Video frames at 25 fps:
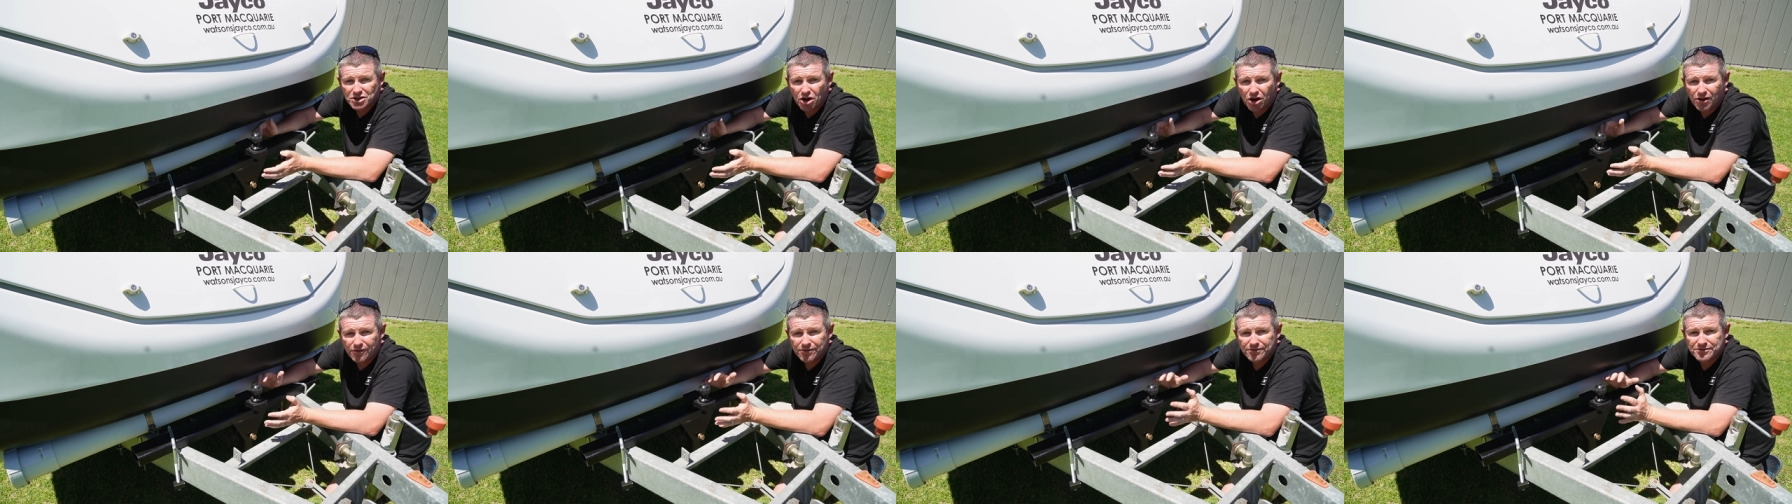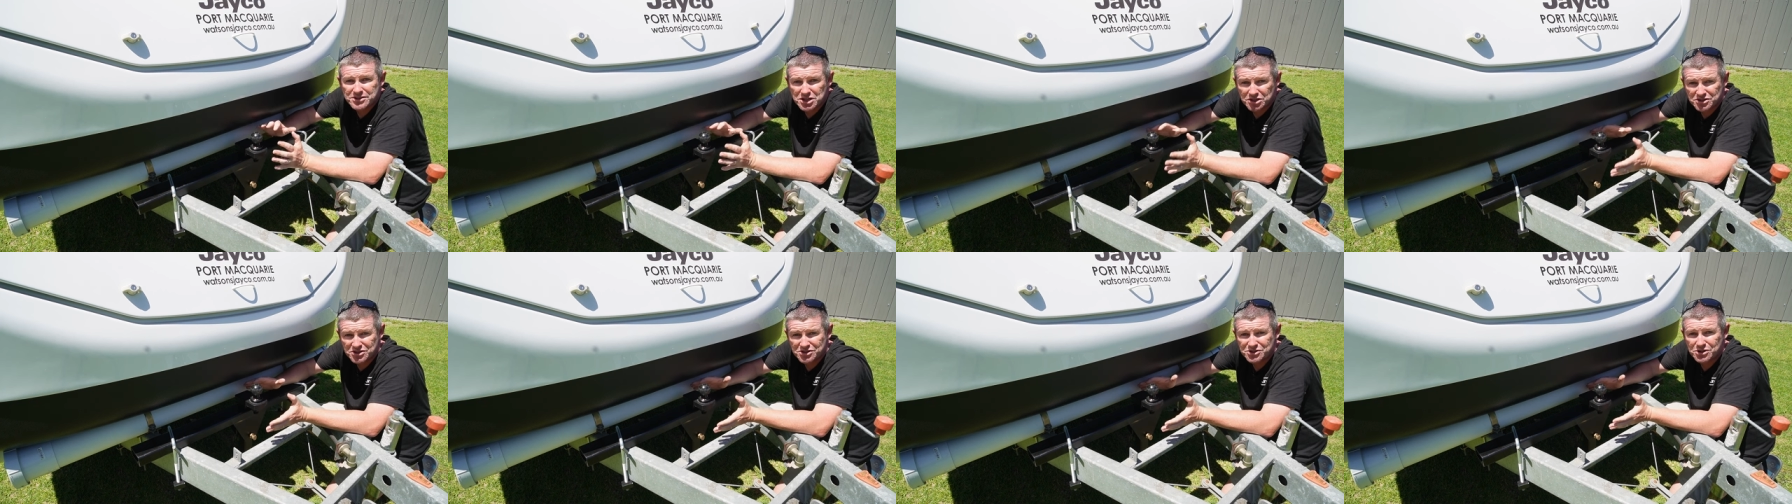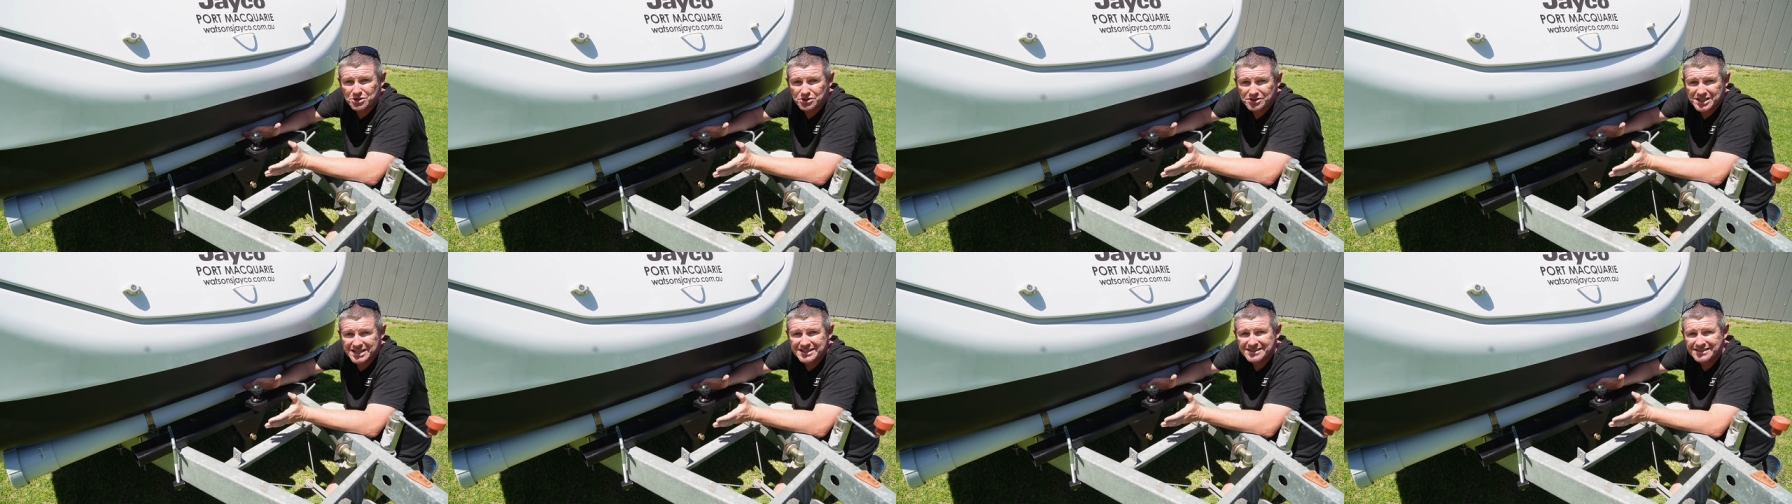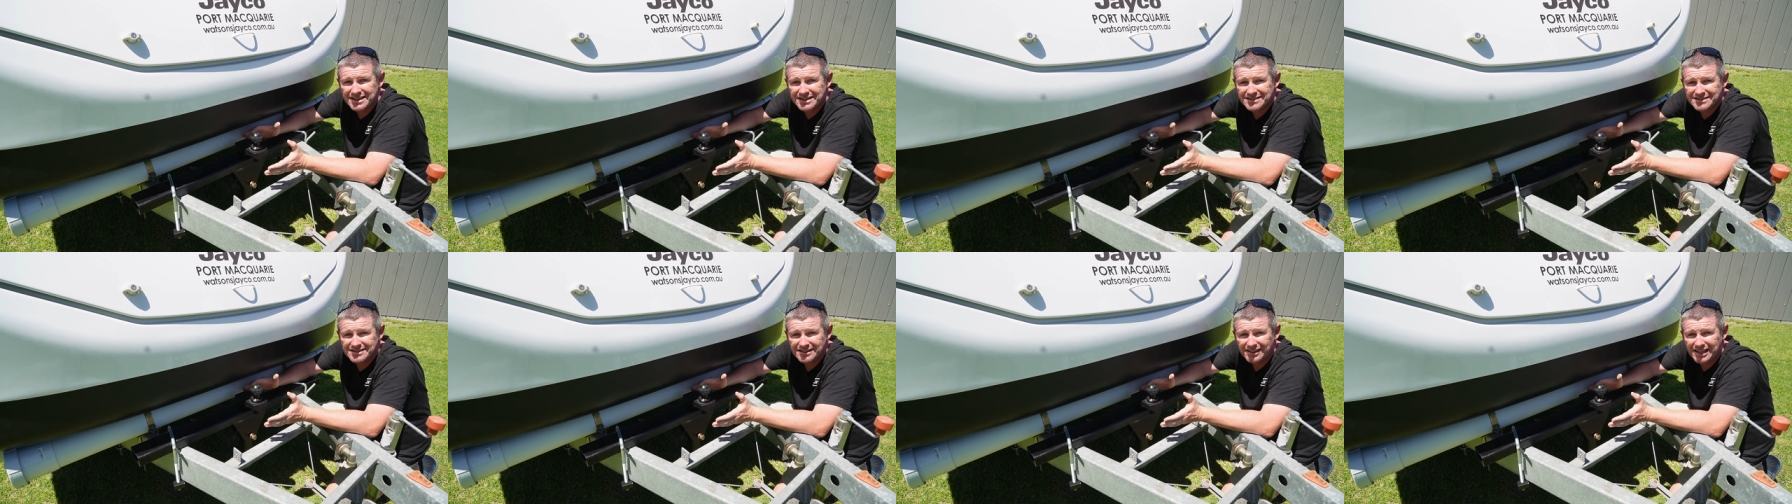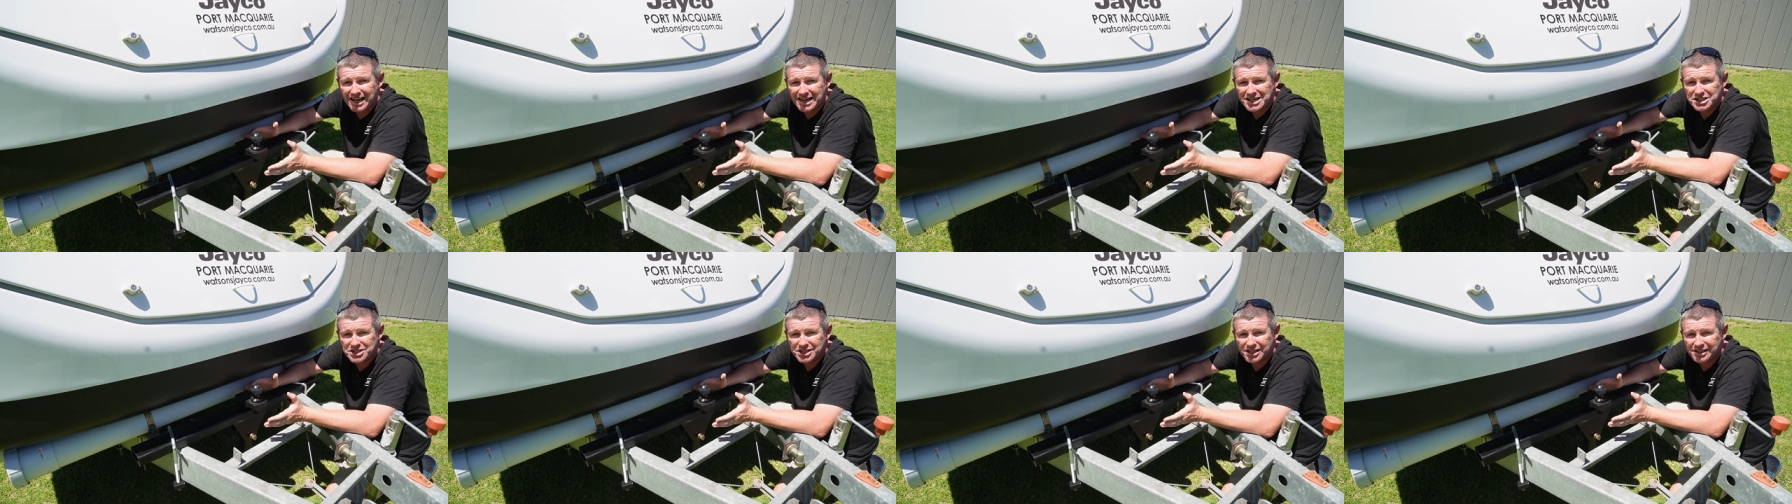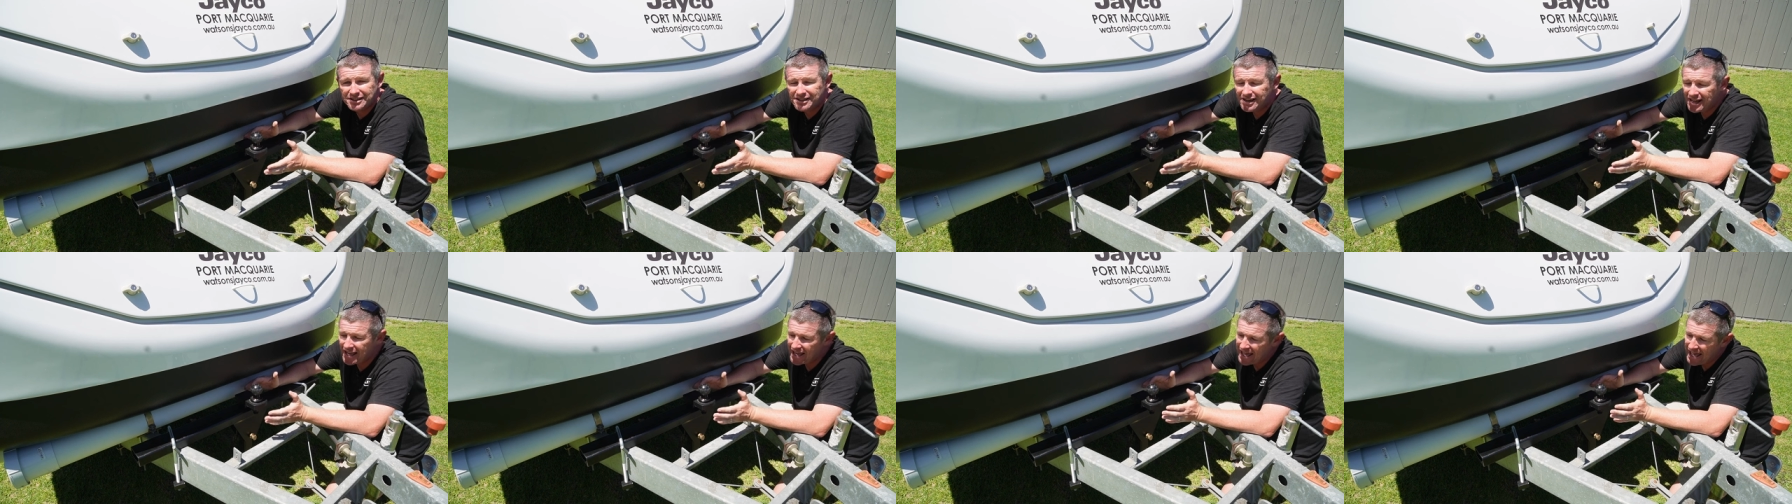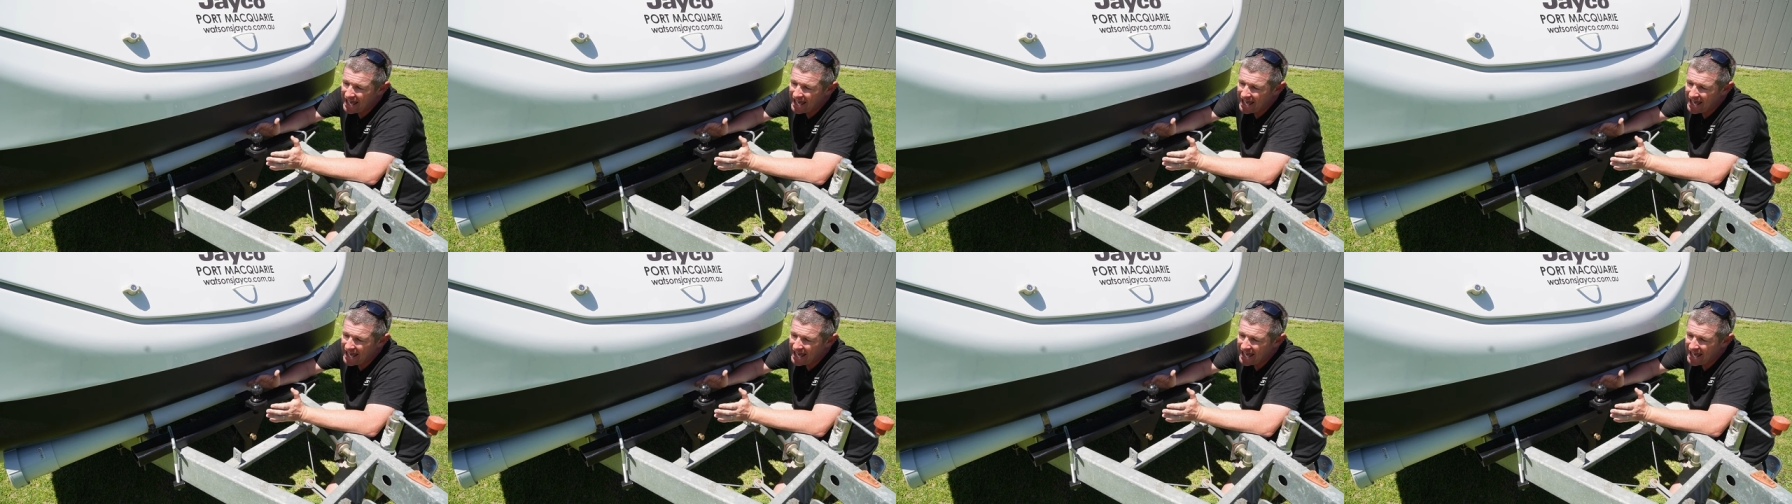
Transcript: off to suit this installation,